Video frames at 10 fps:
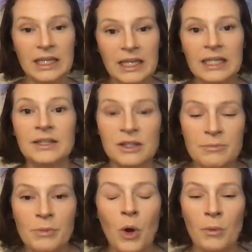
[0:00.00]
in the
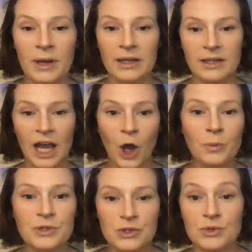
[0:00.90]
moment,
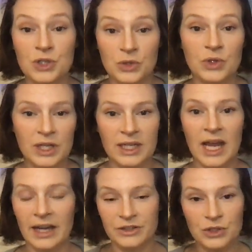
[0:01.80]
helps you to
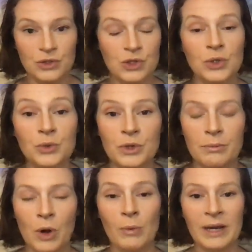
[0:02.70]
connect to the
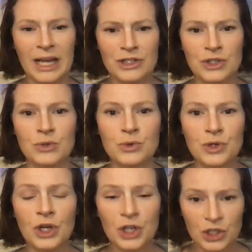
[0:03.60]
moment and
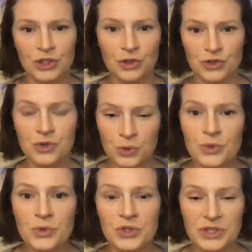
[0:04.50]
to your
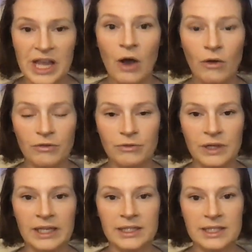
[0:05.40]
true self.
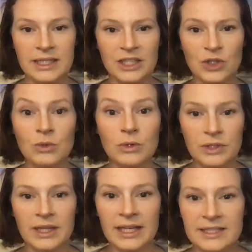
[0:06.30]
Like it's like you,
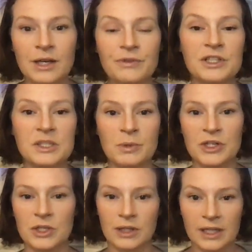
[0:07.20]
like self
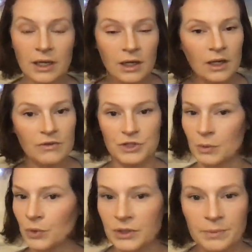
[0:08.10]
expression. Like
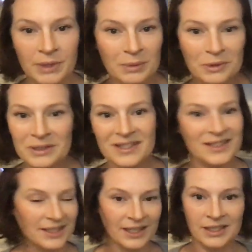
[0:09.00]
some people it's
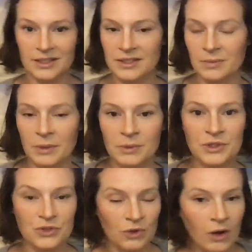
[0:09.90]
singing, some people
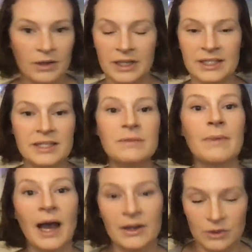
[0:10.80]
it's drawing. It doesn't
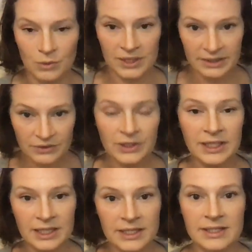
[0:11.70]
matter. Whatever it
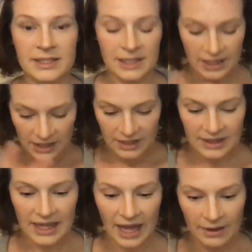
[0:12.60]
is
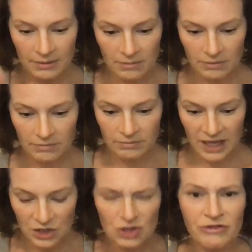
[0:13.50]
that
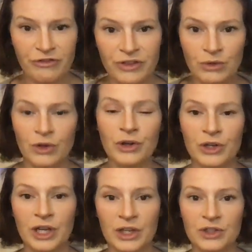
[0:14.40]
makes you feel
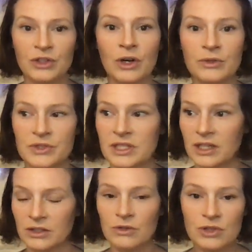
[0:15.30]
good in your own
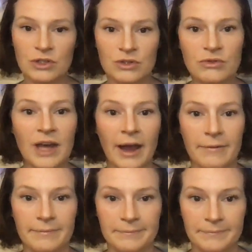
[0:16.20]
skin, you should do that.
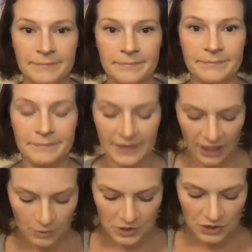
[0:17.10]
That
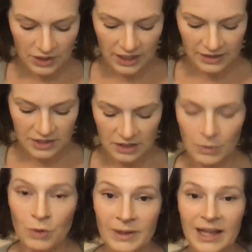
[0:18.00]
helps you connect to the
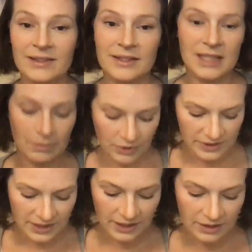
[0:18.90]
moment and stay
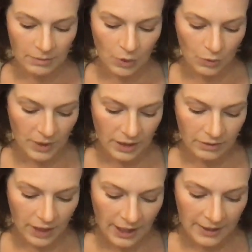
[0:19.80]
present in the moment,
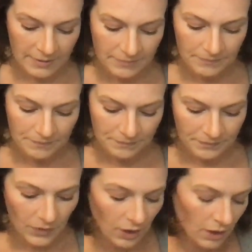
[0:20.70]
okay?
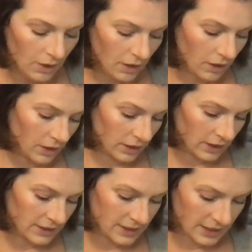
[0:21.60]
All right,
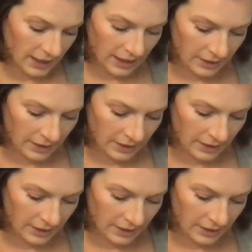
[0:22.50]
let's dig in